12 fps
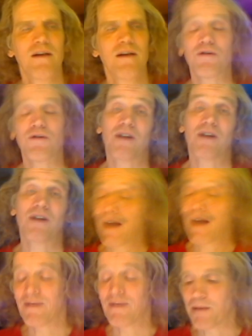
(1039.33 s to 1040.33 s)
So it
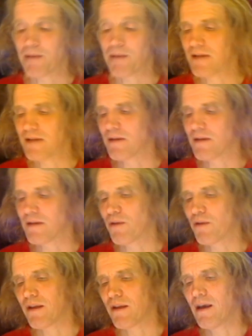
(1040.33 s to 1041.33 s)
kind of depends on
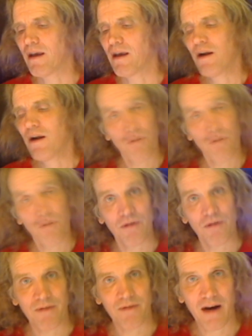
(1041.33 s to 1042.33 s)
what the
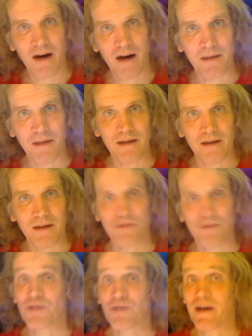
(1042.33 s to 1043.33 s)
local environment is,
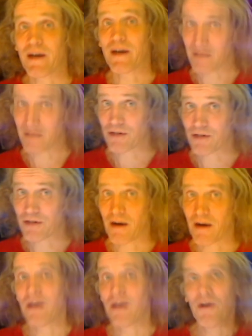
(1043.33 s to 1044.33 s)
which way an
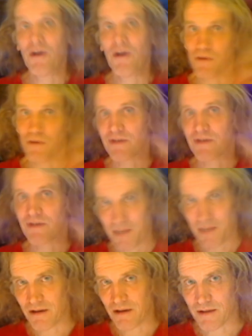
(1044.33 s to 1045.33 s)
electron will
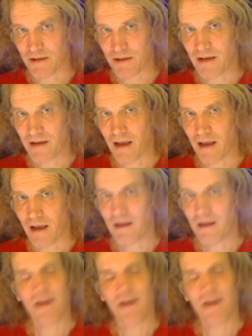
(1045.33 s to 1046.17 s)
spin to its death.